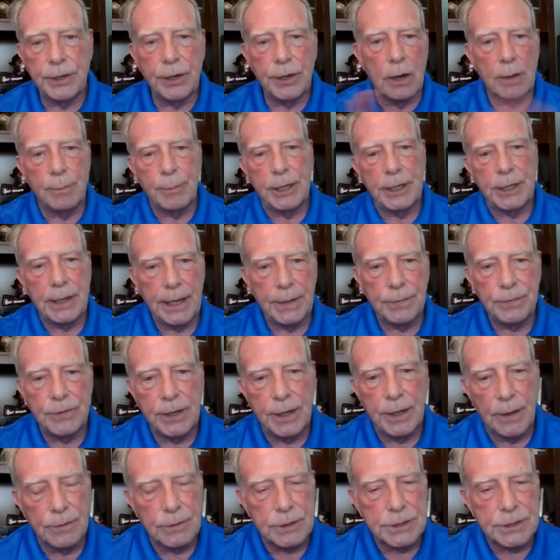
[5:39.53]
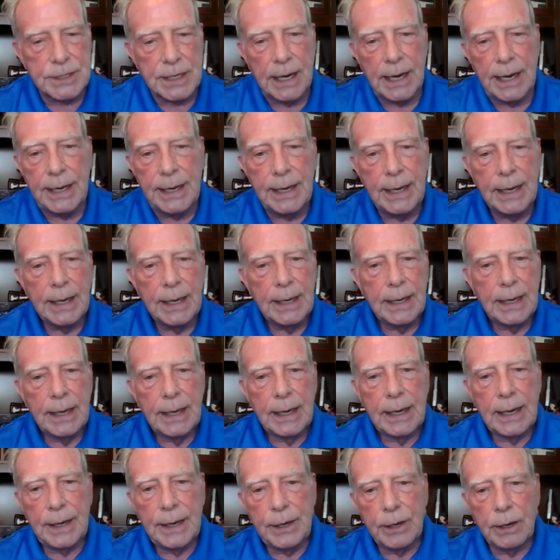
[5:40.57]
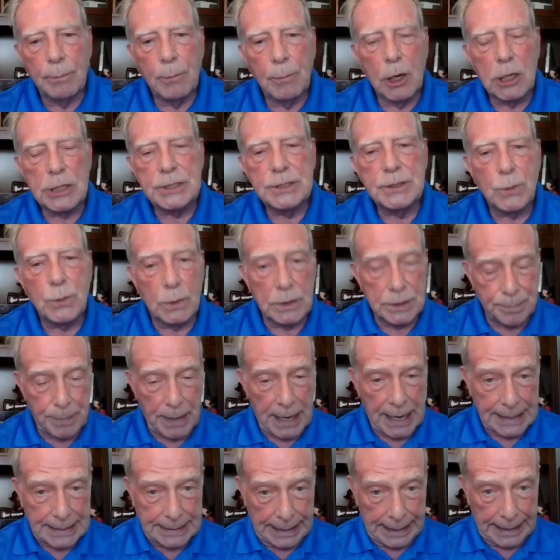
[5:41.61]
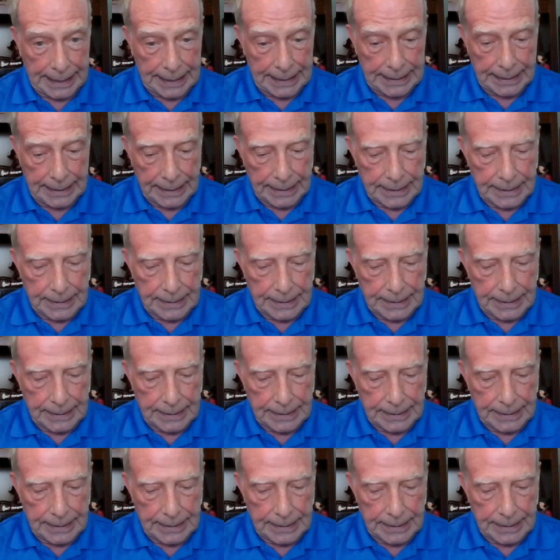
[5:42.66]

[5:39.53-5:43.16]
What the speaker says: The Army had the other side, and they're marching towards Baghdad.